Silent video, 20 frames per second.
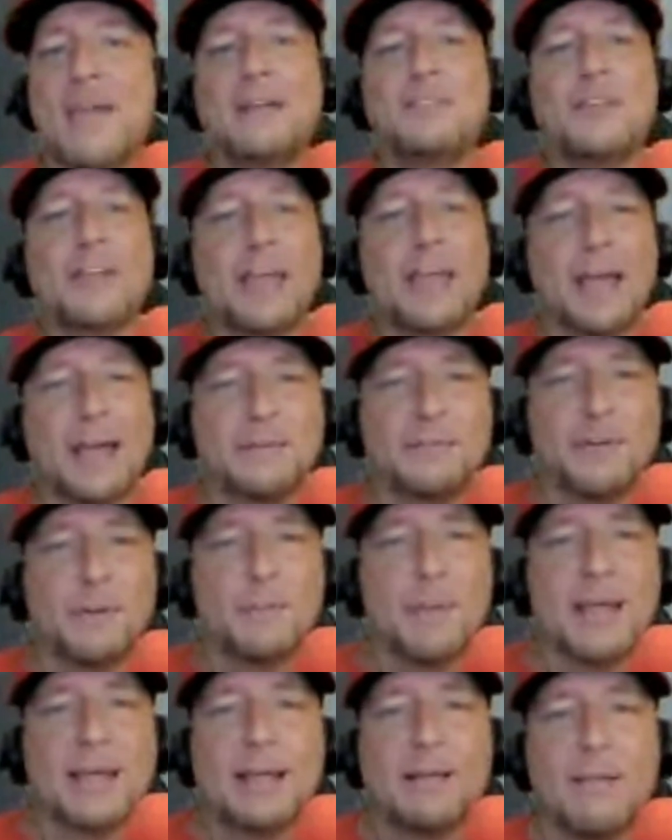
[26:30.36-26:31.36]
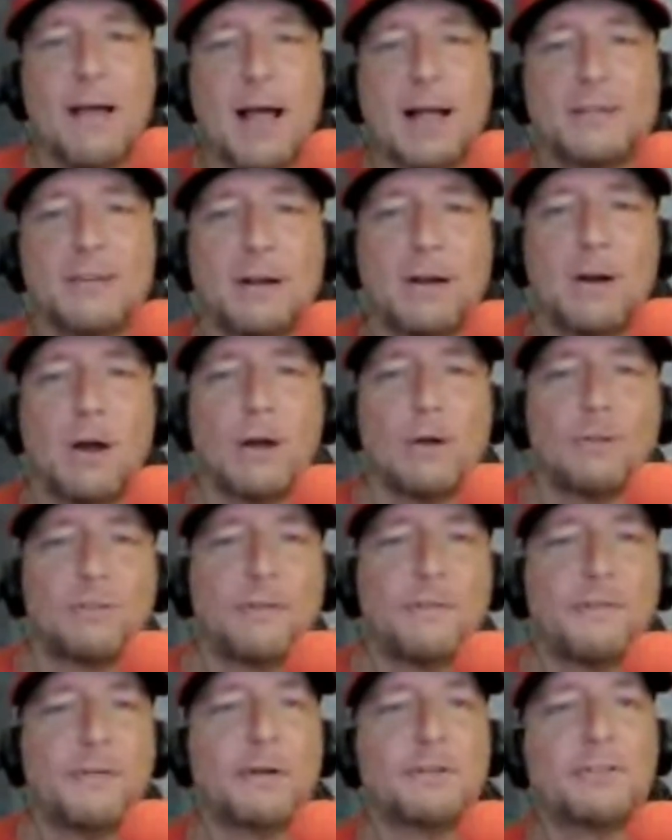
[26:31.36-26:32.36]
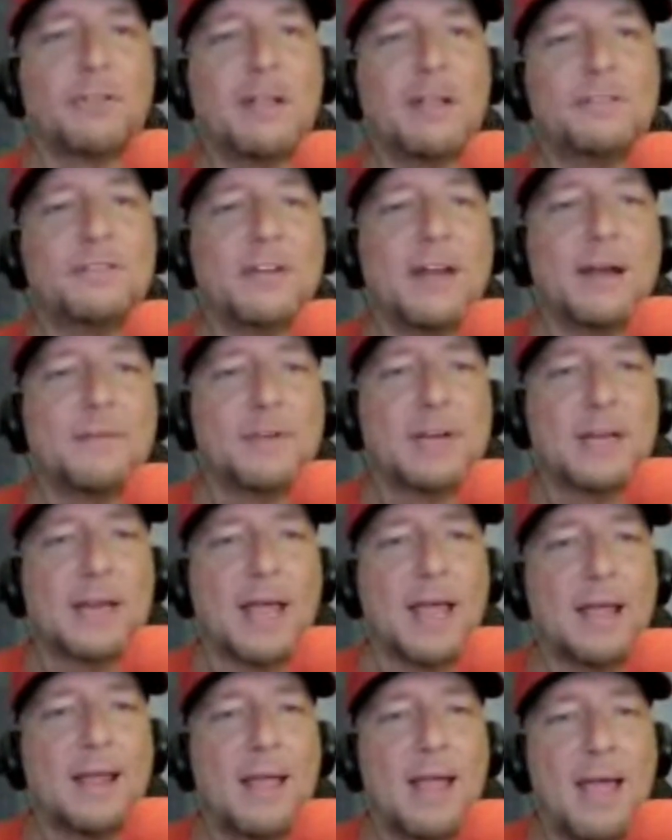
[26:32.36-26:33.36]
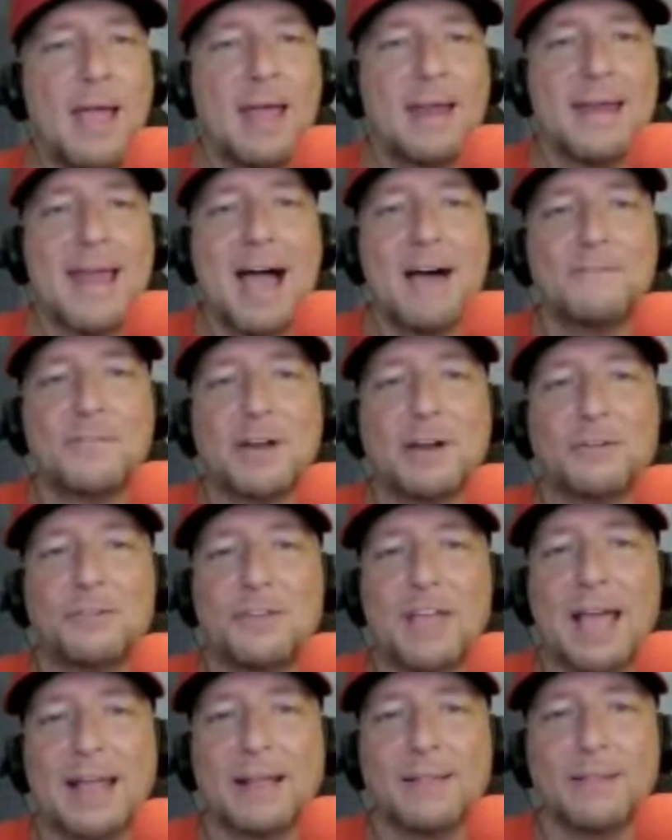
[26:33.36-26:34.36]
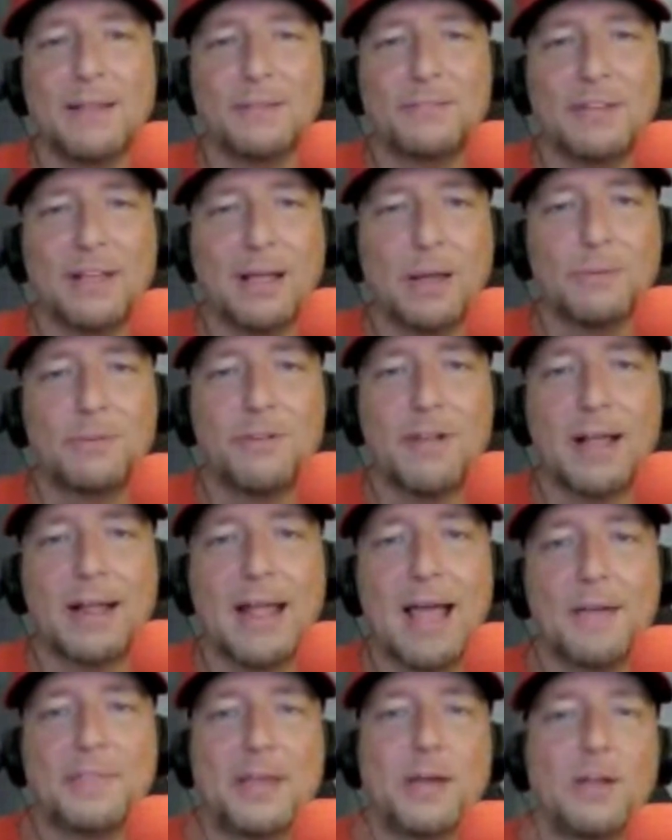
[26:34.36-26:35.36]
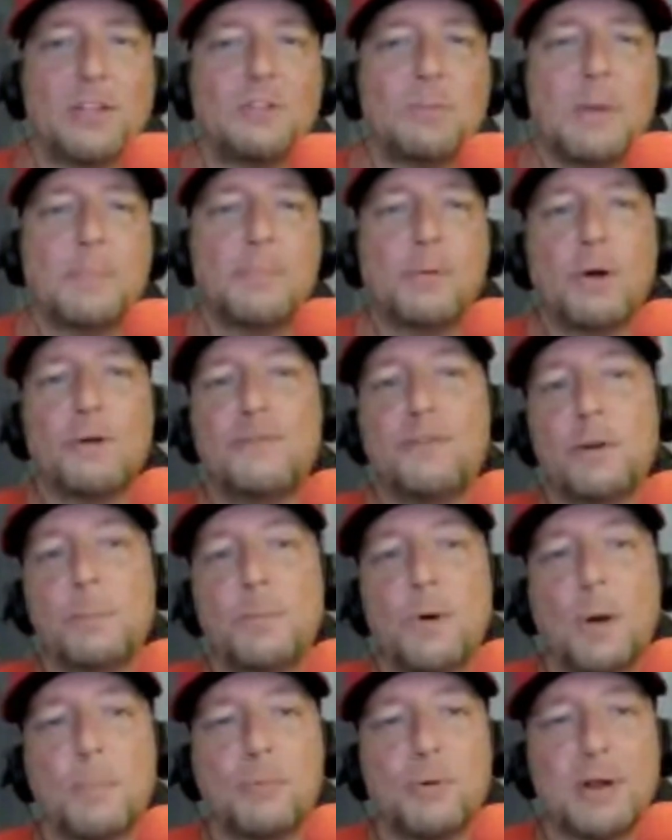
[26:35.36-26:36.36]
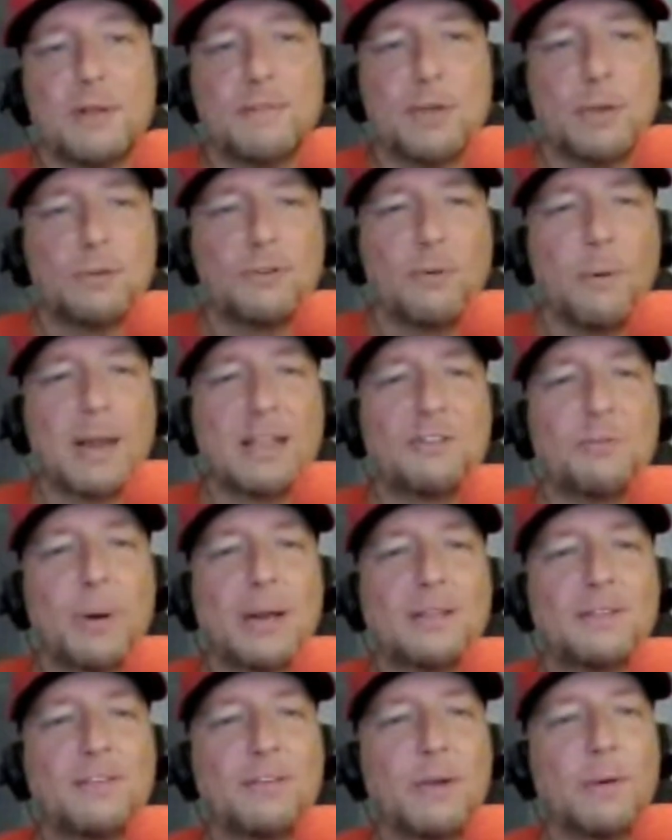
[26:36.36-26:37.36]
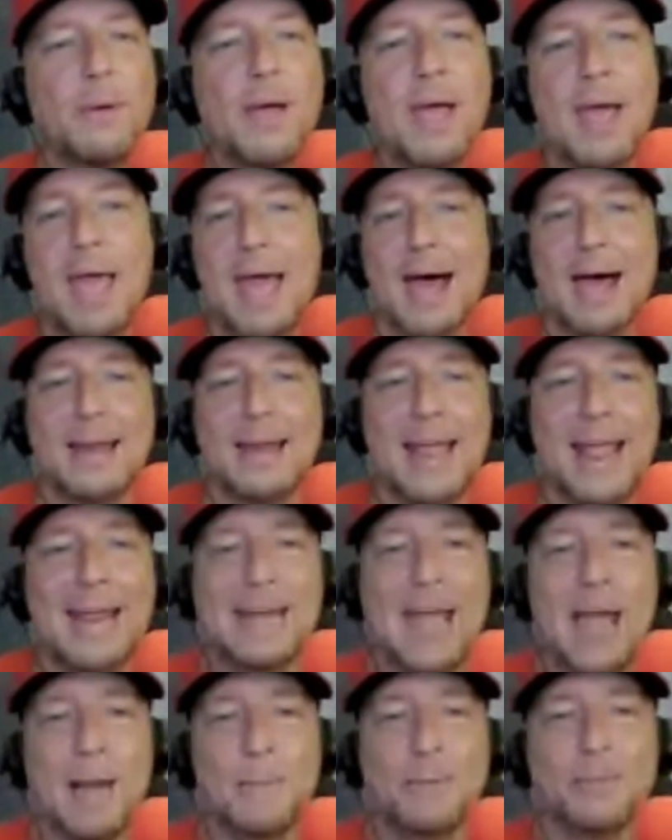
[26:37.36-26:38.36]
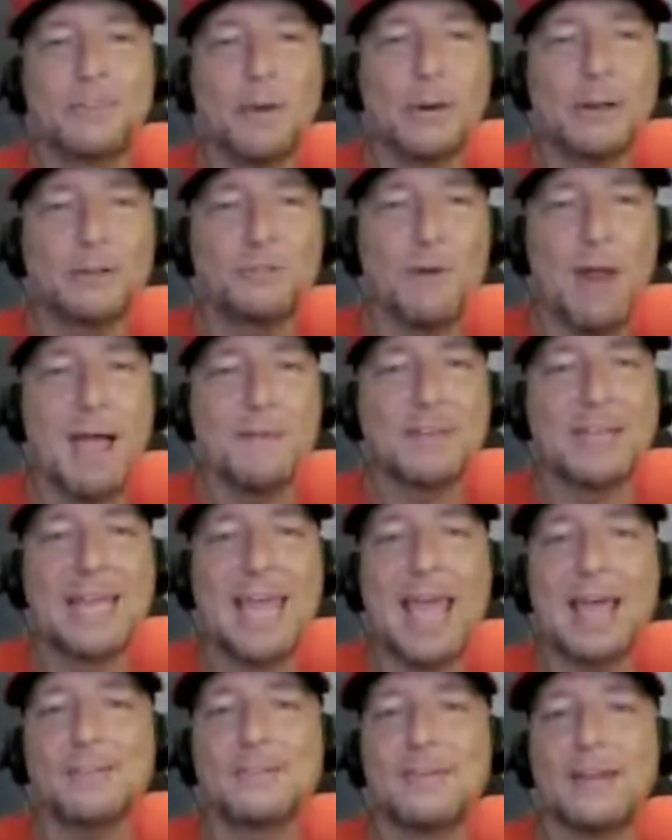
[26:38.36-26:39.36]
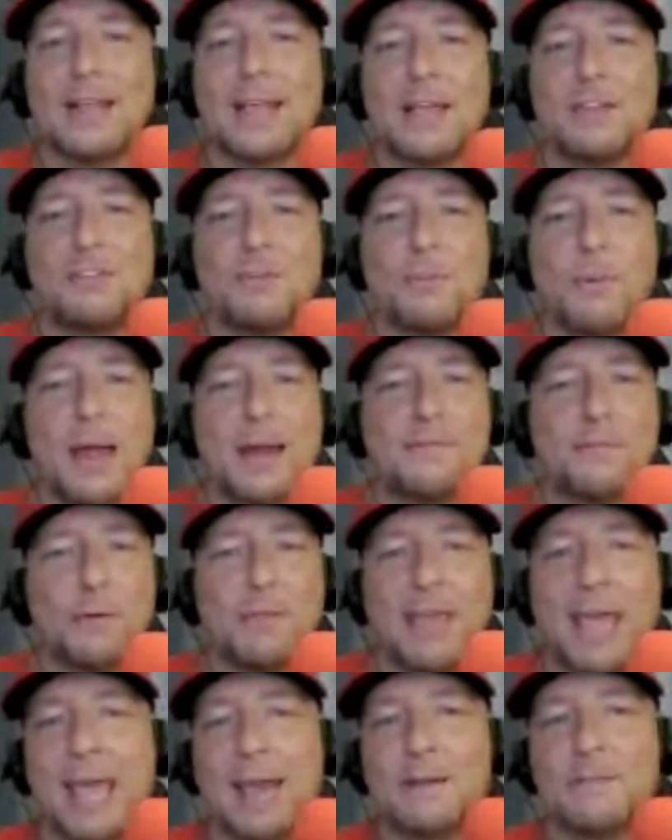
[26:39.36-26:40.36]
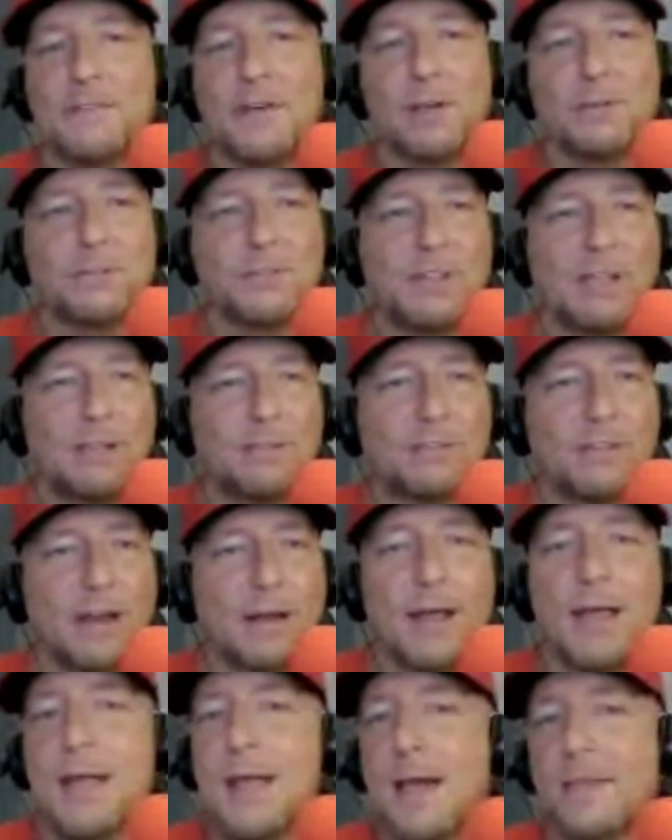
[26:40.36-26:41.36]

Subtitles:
Thanks again for making Locked On Cardinals your first listen every day. Now for your second listen, go check out the Ultimate Pro Football Preview 2022, an 8-episode extravaganza to get you ready for the NFL season.